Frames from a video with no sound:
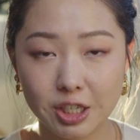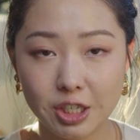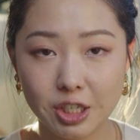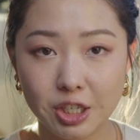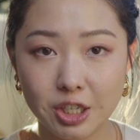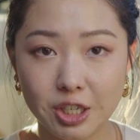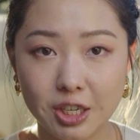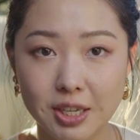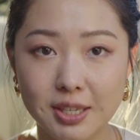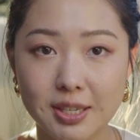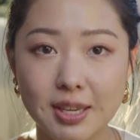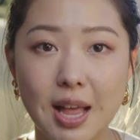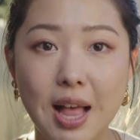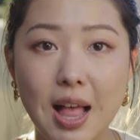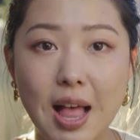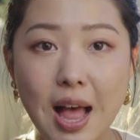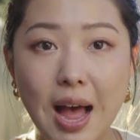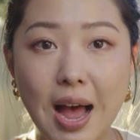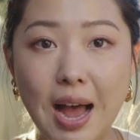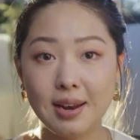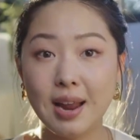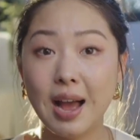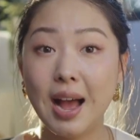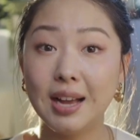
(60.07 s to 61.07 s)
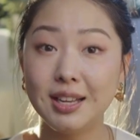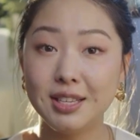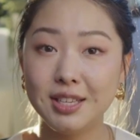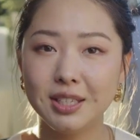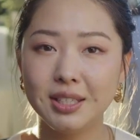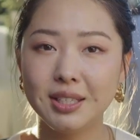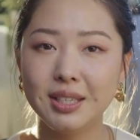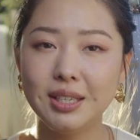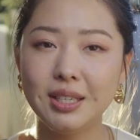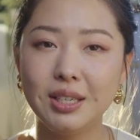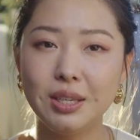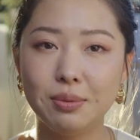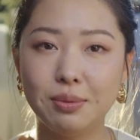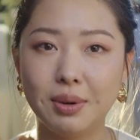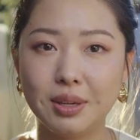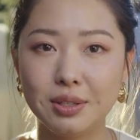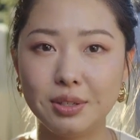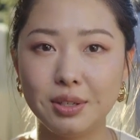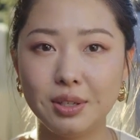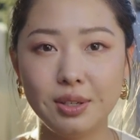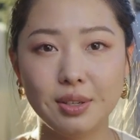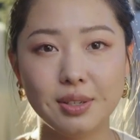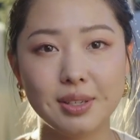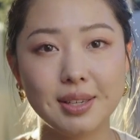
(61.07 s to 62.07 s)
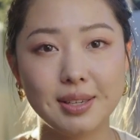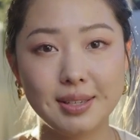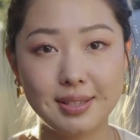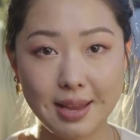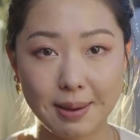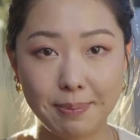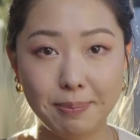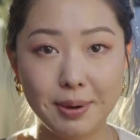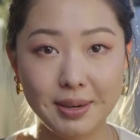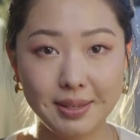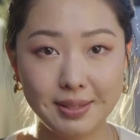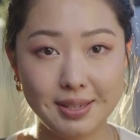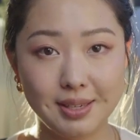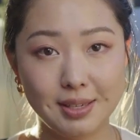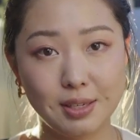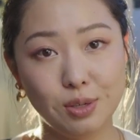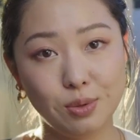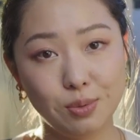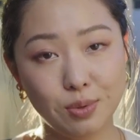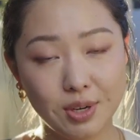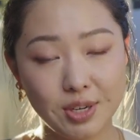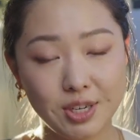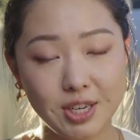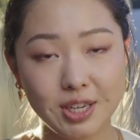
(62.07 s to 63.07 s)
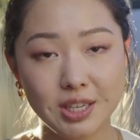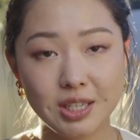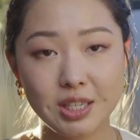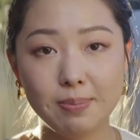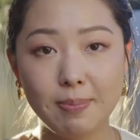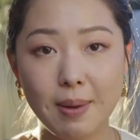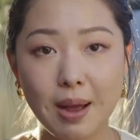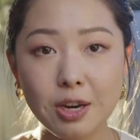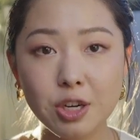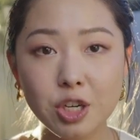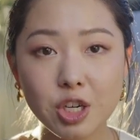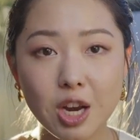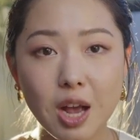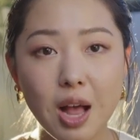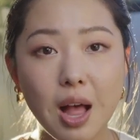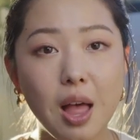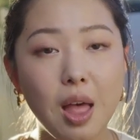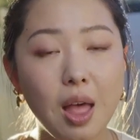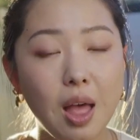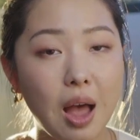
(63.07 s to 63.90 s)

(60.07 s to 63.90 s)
dishes, and ideally you want to use a separate dishwashing sponge.